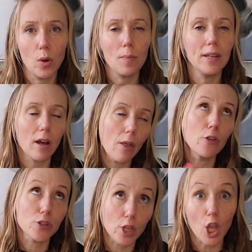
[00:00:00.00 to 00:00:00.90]
I mean,
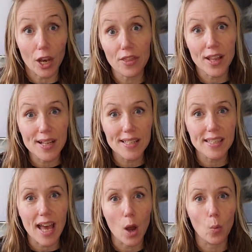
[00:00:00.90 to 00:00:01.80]
there's a lot of things
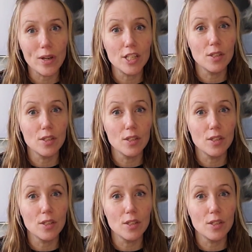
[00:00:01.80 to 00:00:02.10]
that we